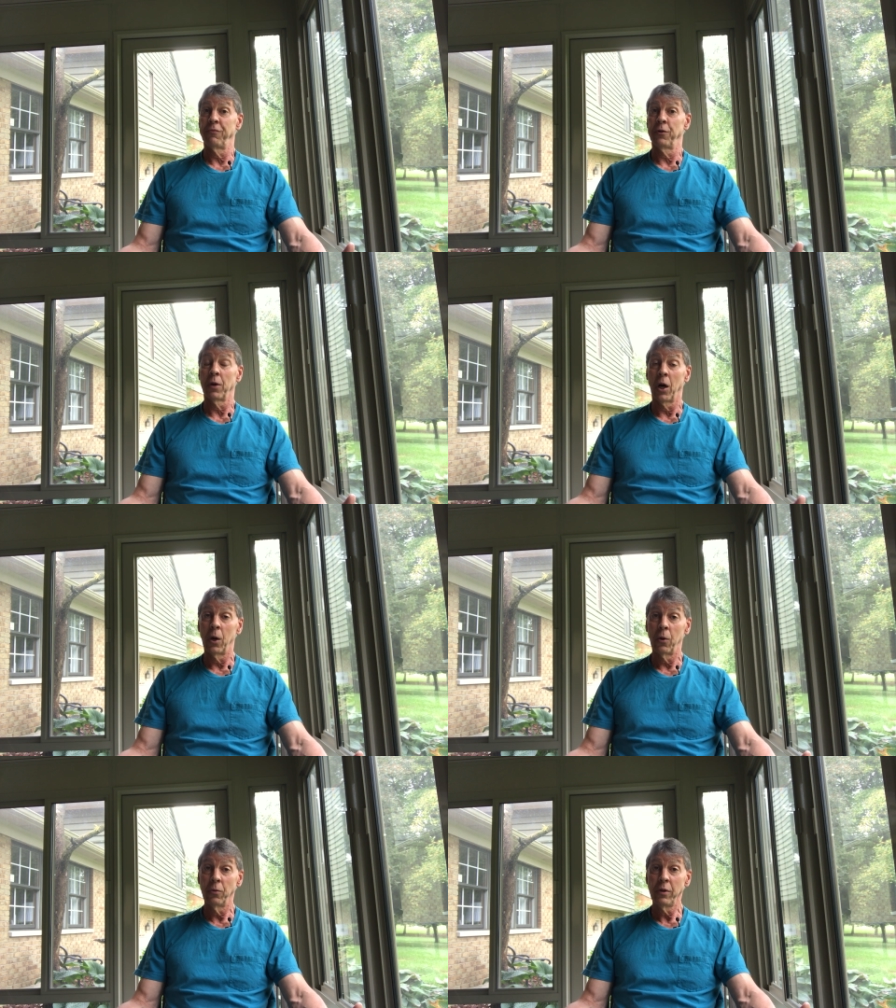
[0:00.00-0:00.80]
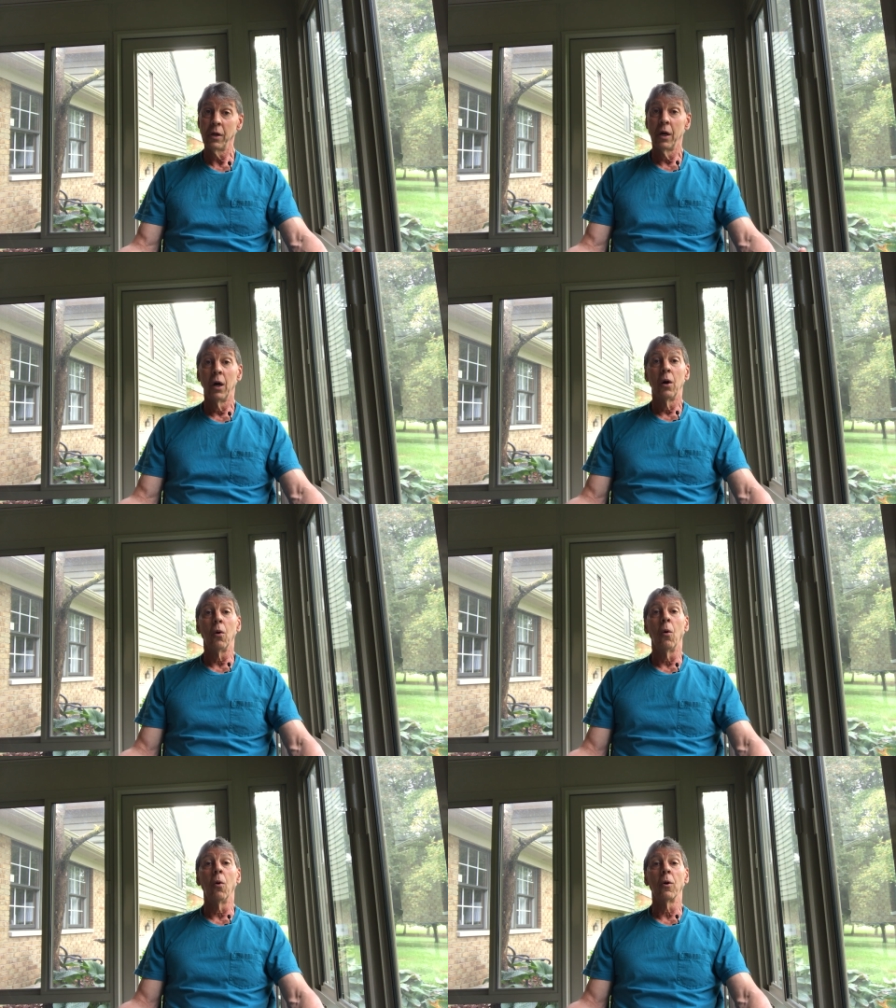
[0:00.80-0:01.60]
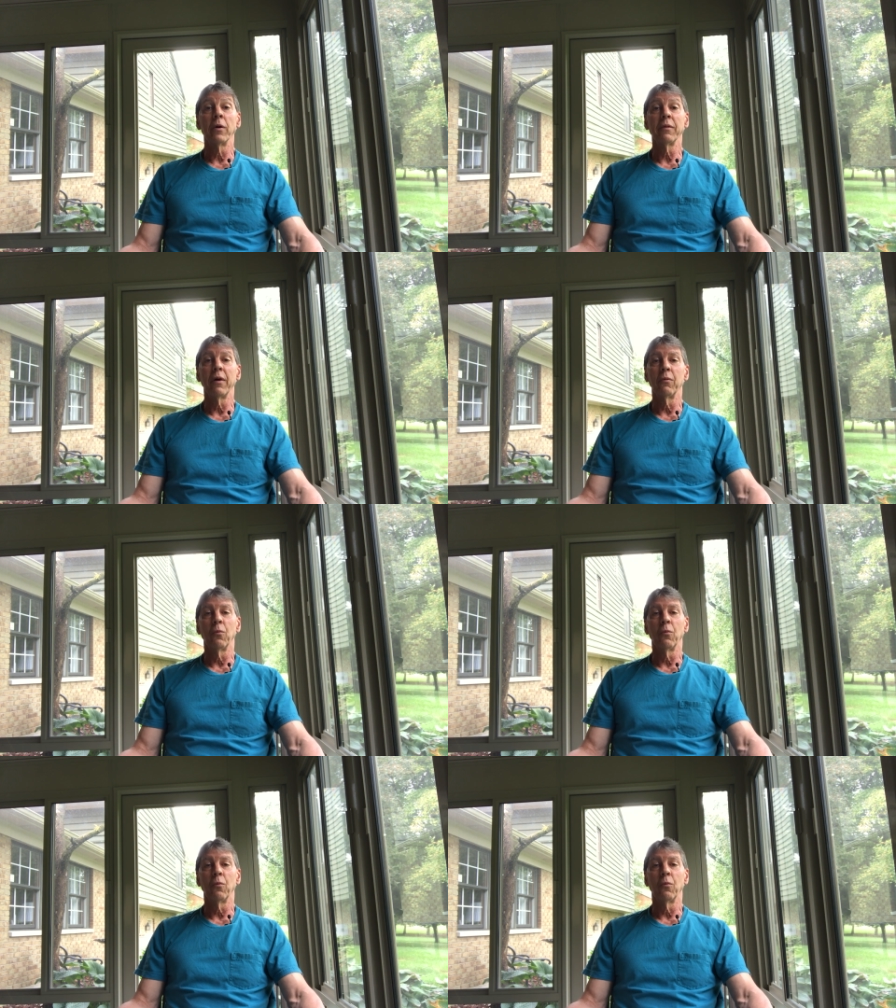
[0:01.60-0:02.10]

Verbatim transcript: your own. Or